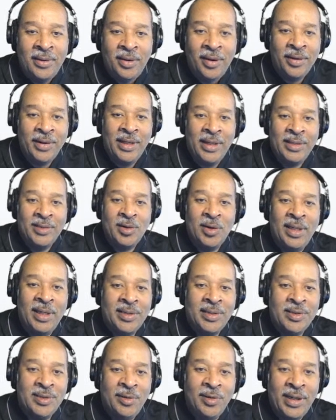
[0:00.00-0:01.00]
Okay, so
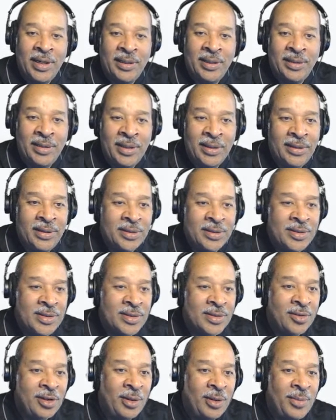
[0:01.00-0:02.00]
let's look at that. This
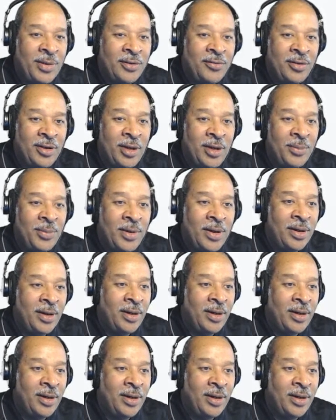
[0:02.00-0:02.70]
is coming from